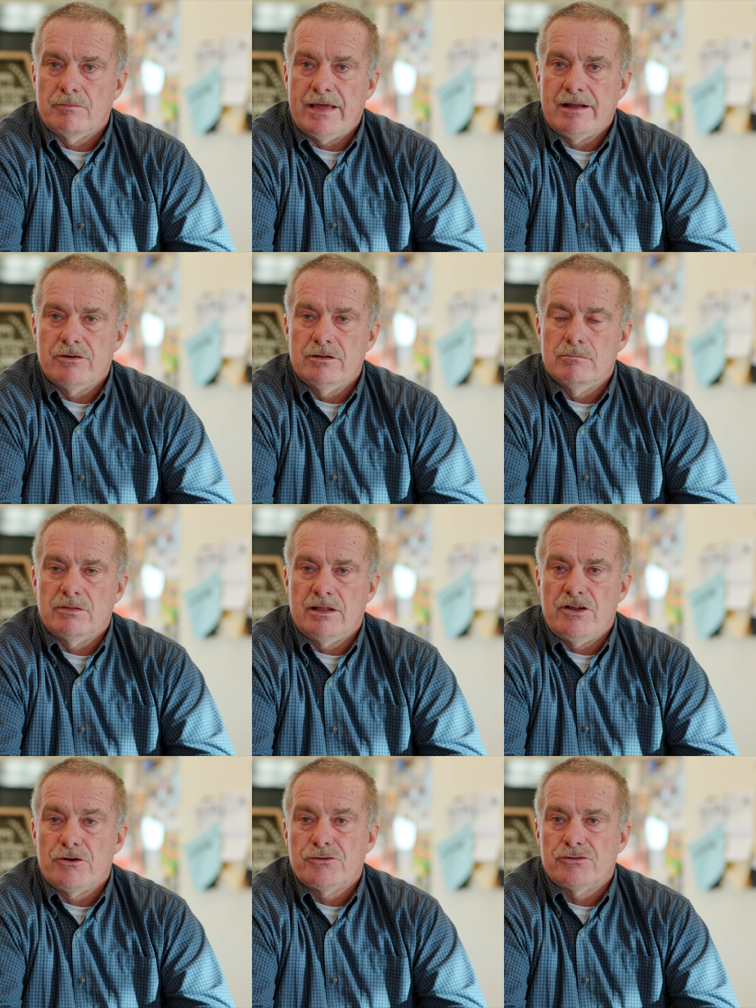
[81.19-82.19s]

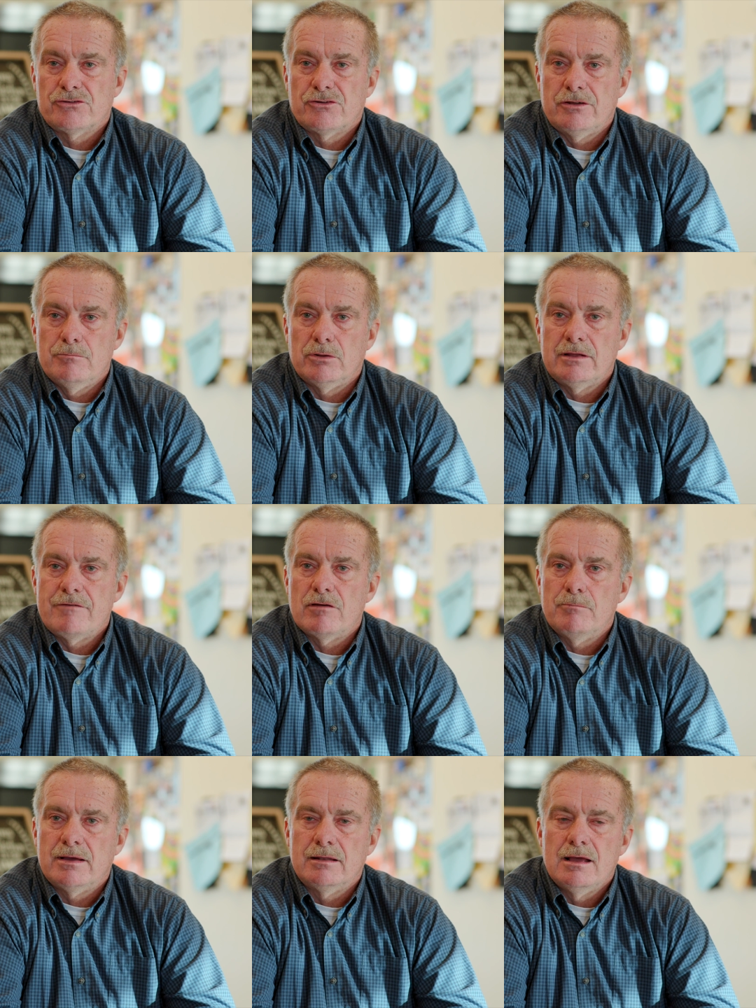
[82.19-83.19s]
The nurses couldn't believe
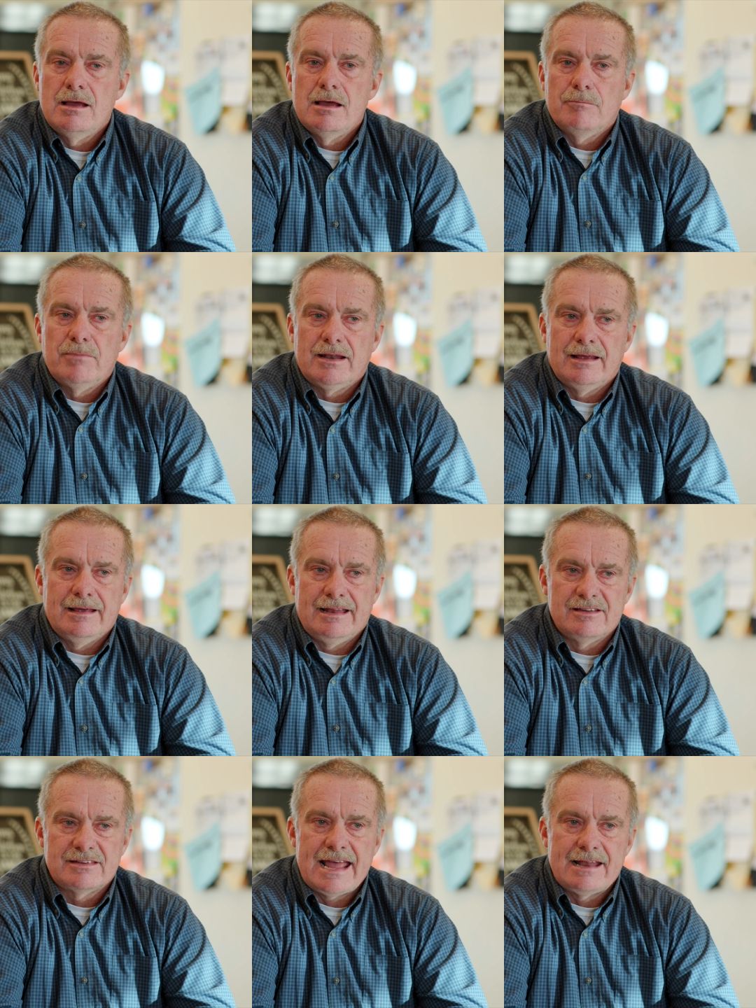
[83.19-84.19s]
it, but it
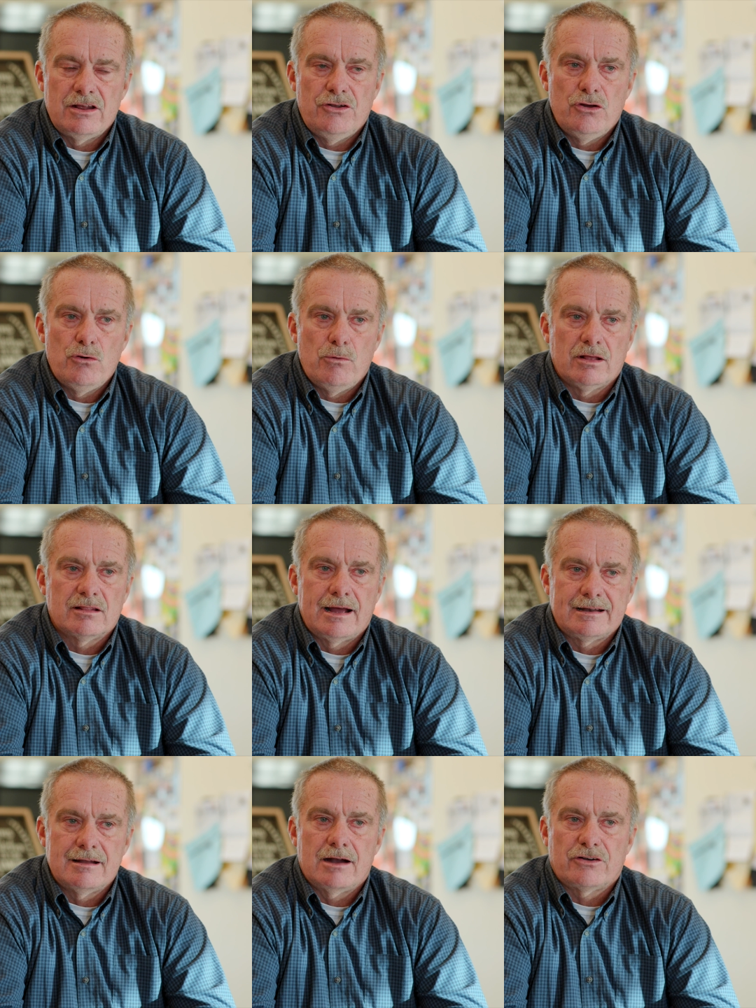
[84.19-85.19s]
just had to do with,
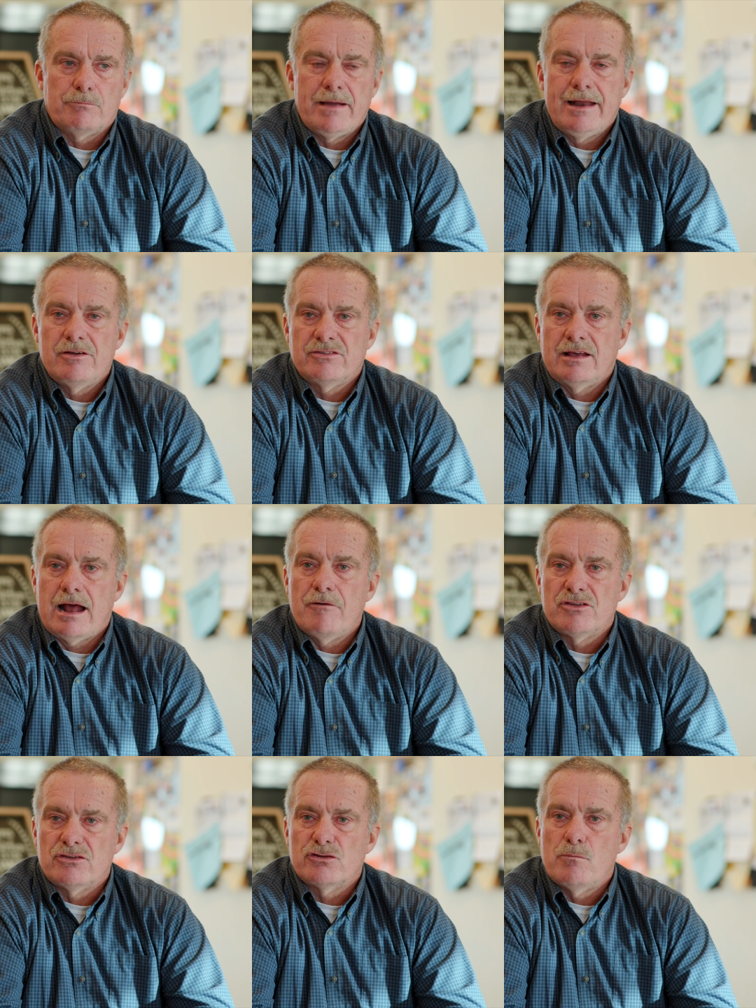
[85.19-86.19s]
like Dr. Painter said, I
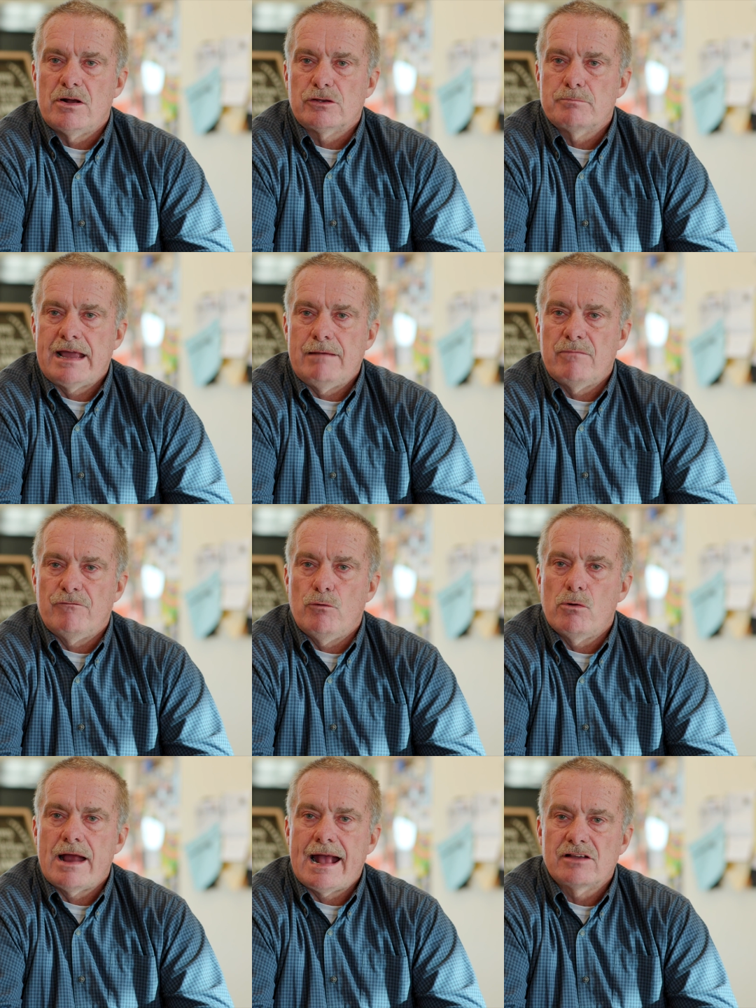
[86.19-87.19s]
was in so much pain
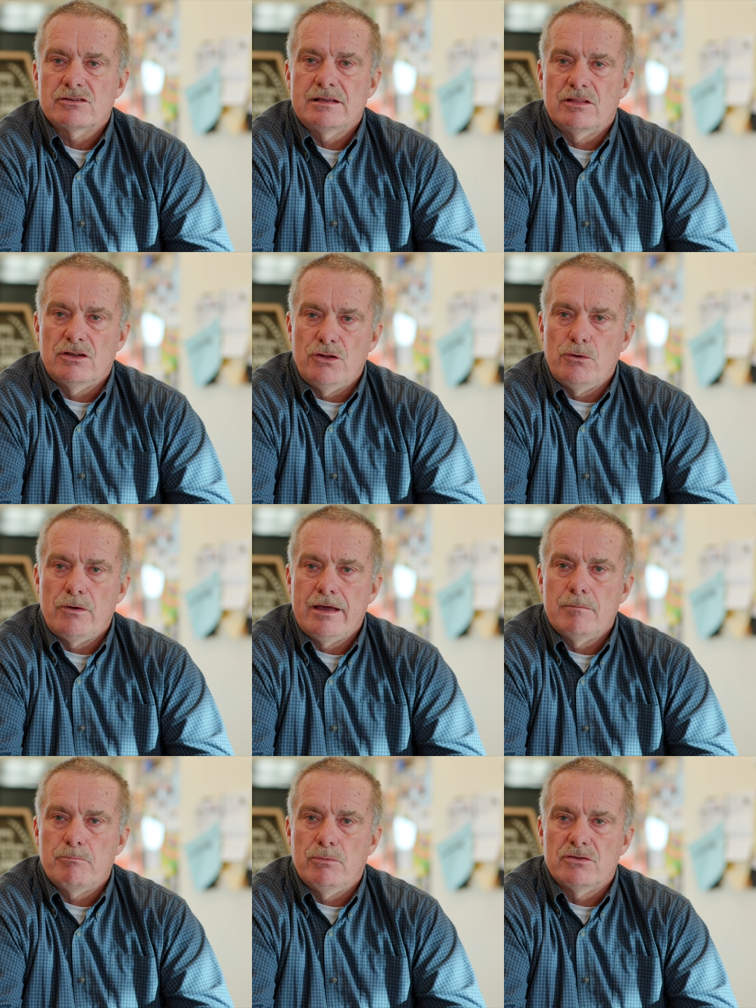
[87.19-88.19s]
before. Actually, the new
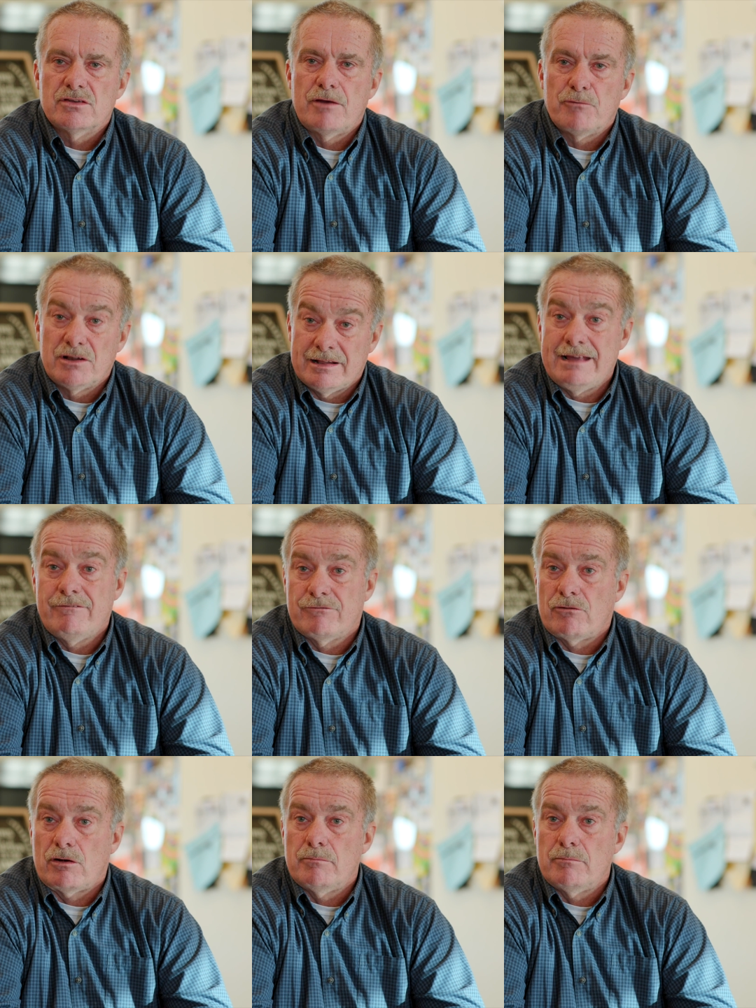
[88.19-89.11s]
hip was a relief for